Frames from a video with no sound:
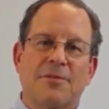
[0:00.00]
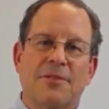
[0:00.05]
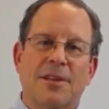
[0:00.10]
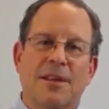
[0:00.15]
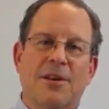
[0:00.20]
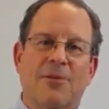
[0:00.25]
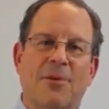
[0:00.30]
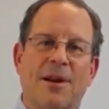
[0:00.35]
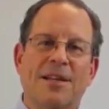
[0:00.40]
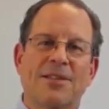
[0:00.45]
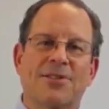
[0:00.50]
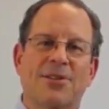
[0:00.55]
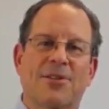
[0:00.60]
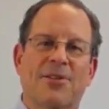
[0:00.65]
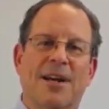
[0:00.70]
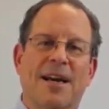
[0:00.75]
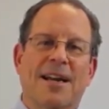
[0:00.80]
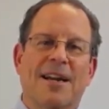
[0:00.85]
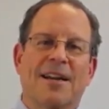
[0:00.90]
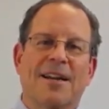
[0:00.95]
the
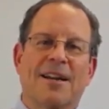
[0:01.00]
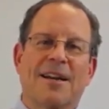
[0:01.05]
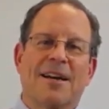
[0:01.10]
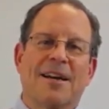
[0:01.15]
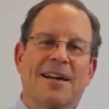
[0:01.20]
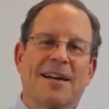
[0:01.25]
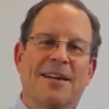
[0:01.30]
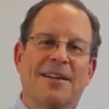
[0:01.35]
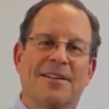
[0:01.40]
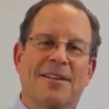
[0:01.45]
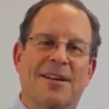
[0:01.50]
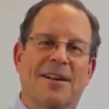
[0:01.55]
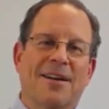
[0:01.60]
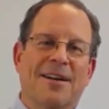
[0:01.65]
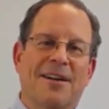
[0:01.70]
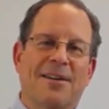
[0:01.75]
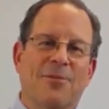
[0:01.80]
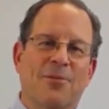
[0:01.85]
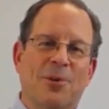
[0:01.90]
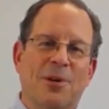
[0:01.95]
eraser on
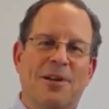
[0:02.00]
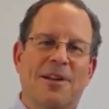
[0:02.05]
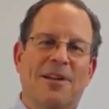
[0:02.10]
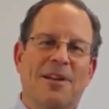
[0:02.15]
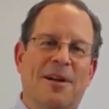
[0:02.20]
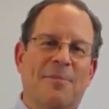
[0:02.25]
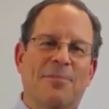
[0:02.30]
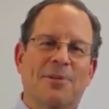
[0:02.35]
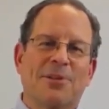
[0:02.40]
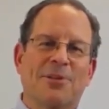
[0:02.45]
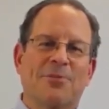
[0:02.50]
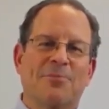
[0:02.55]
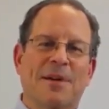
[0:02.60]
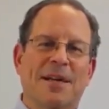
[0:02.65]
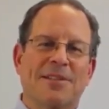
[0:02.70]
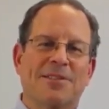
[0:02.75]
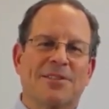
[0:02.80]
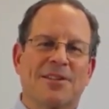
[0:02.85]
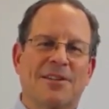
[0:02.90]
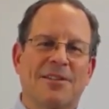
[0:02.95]
a wooden number 2
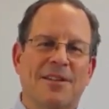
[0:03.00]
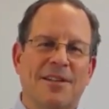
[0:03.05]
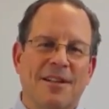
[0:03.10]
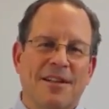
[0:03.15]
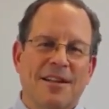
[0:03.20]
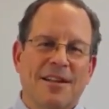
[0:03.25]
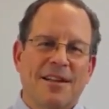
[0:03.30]
pencil.